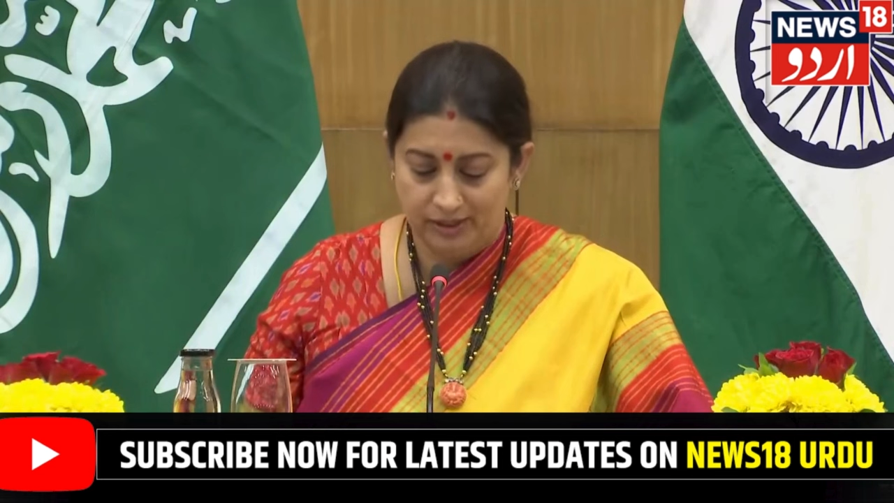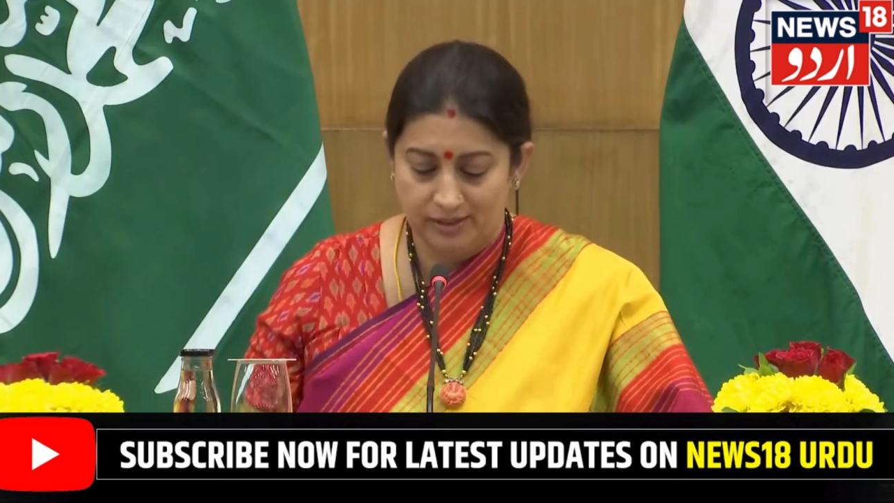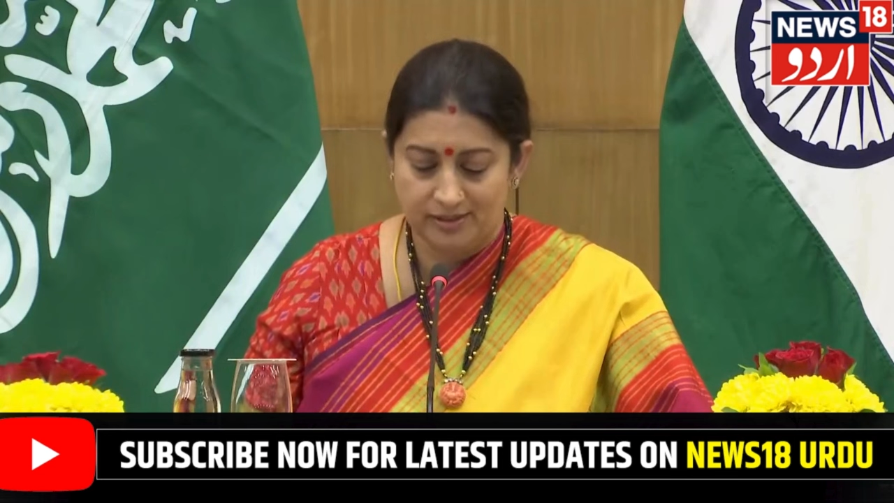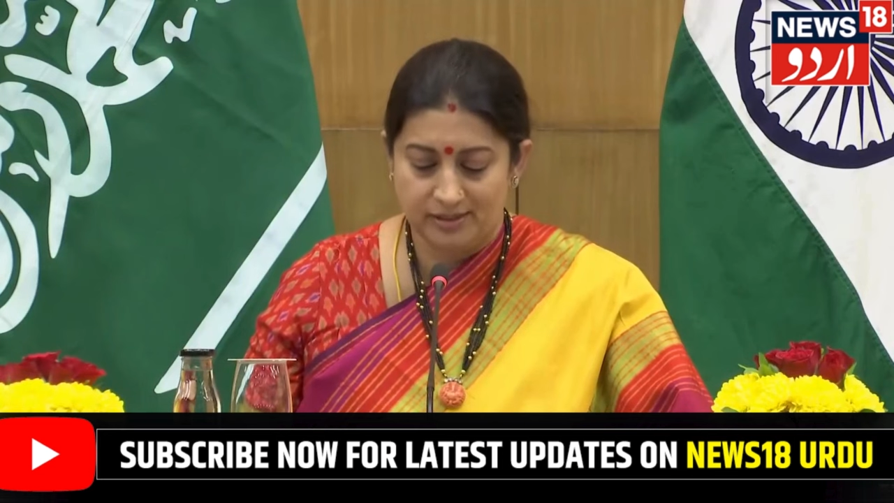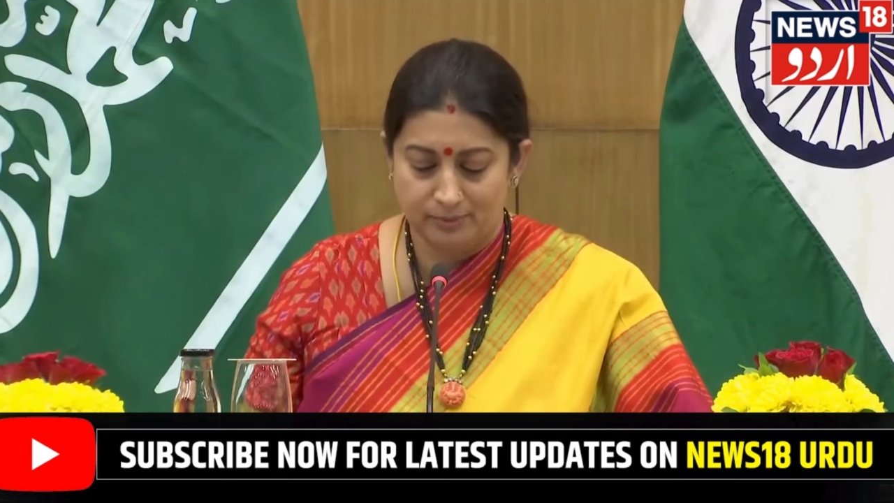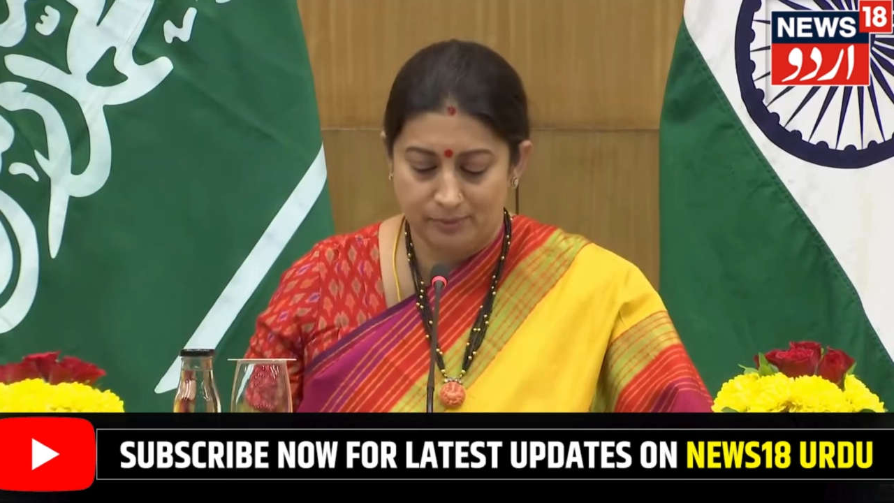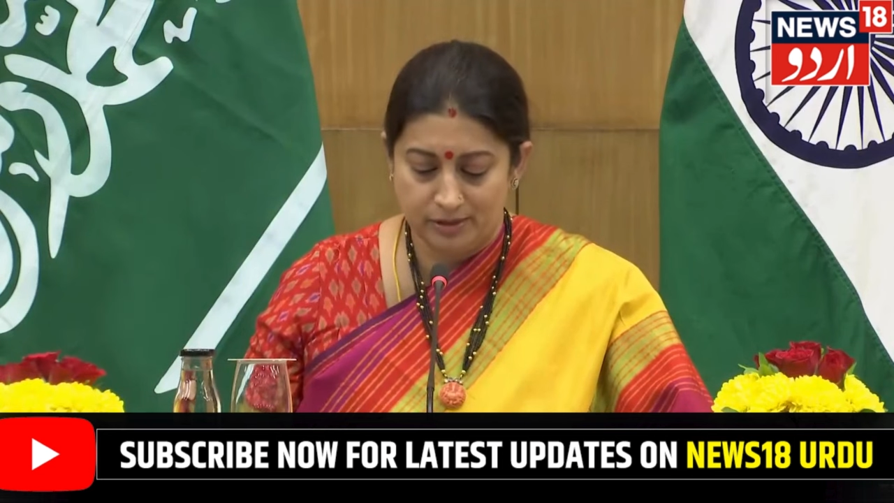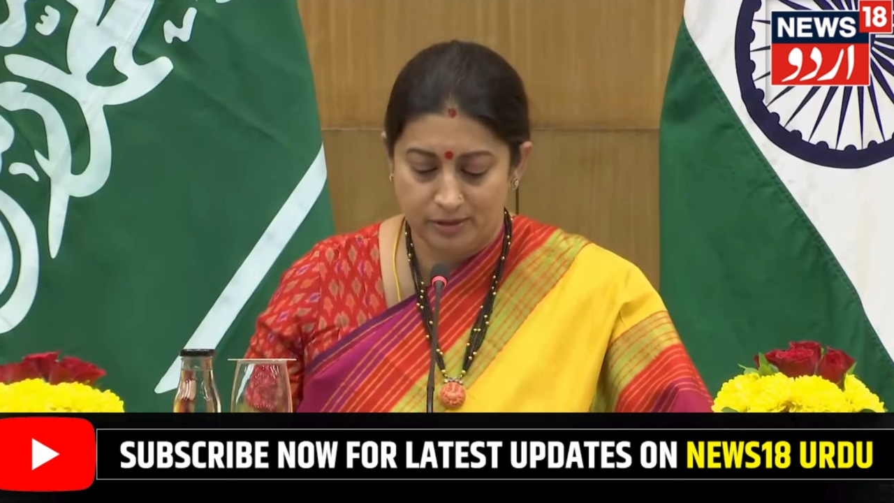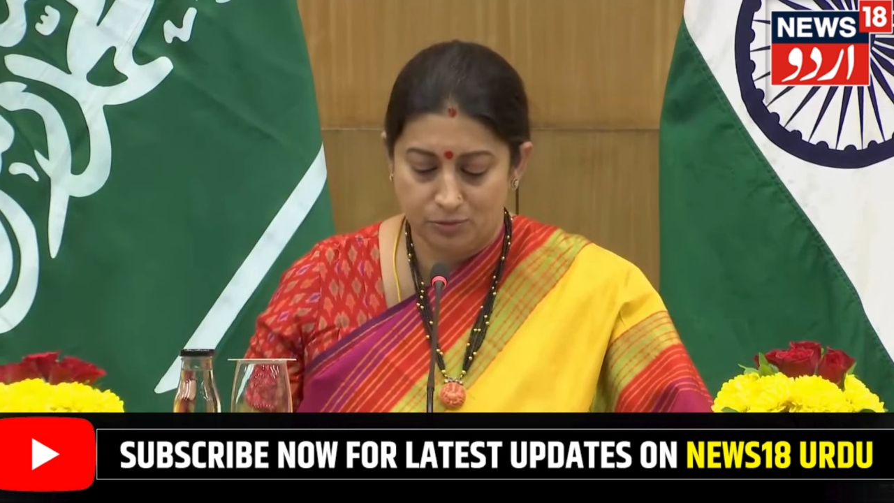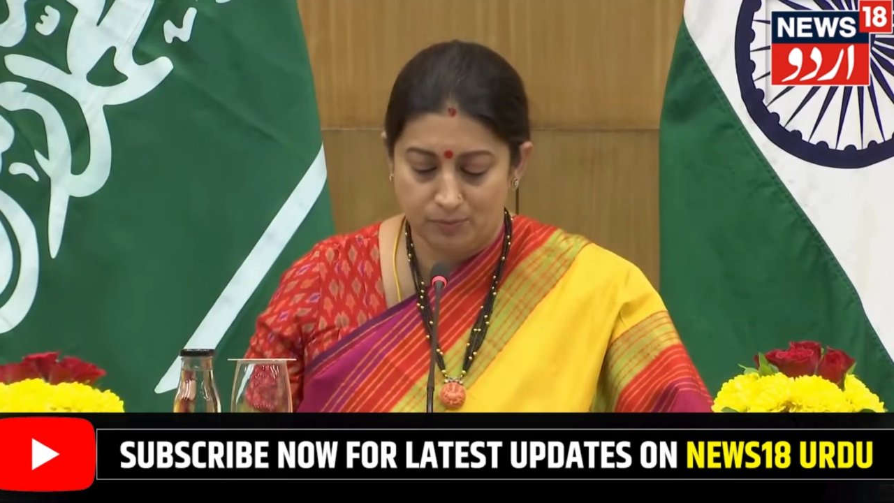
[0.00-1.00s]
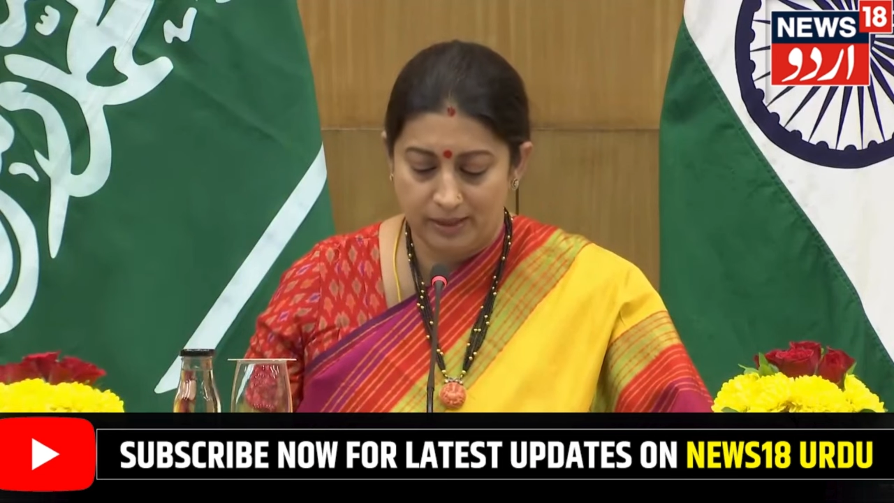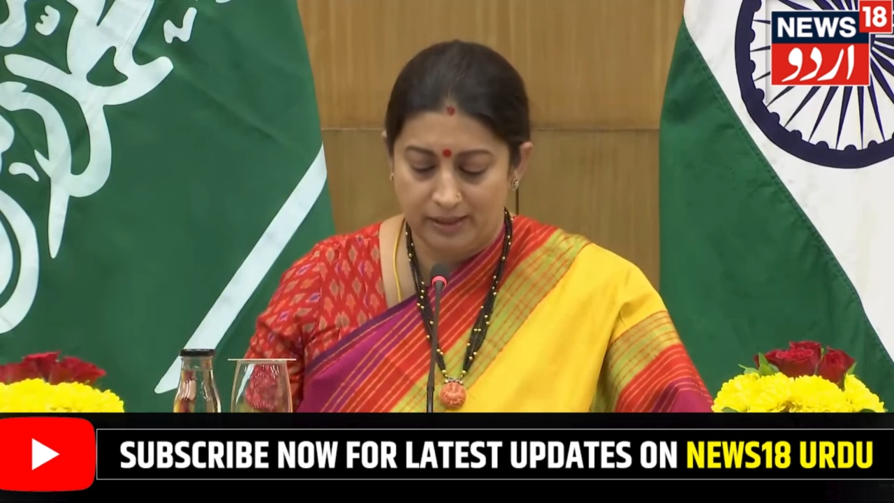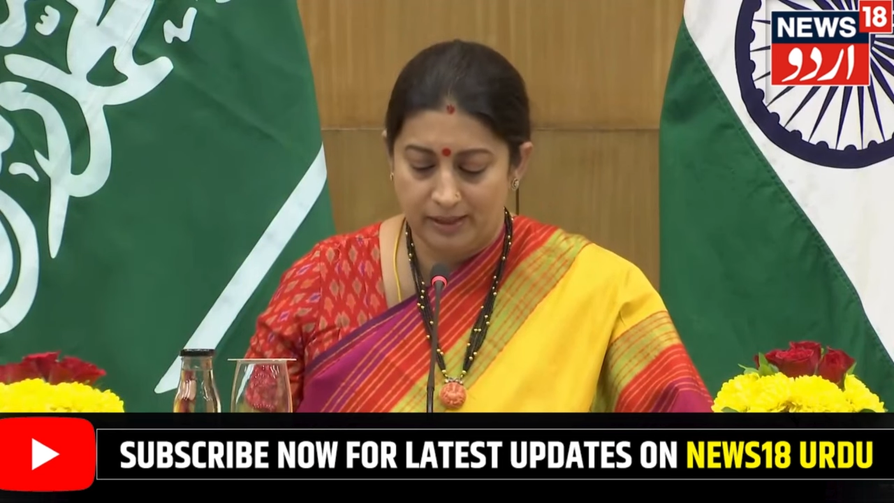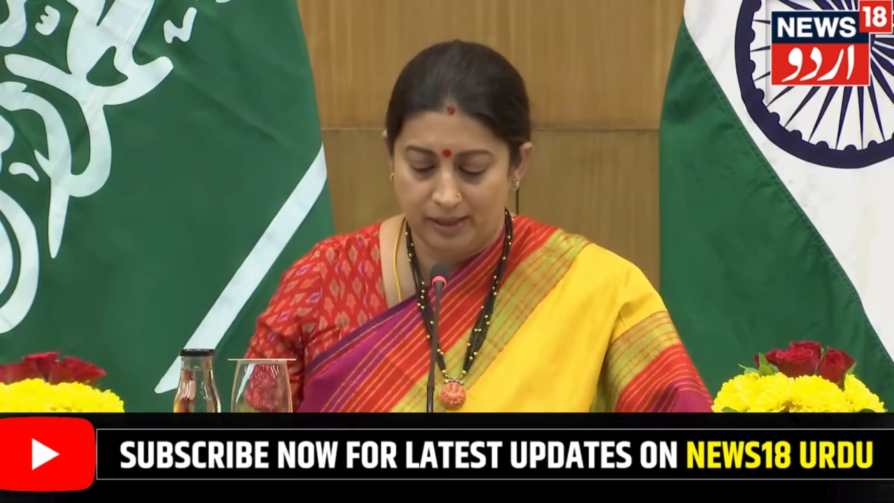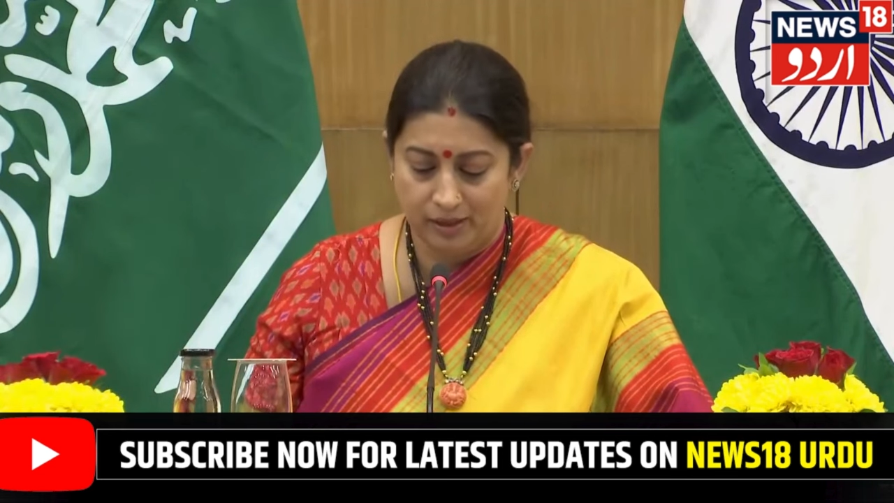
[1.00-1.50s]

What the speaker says: is committed to making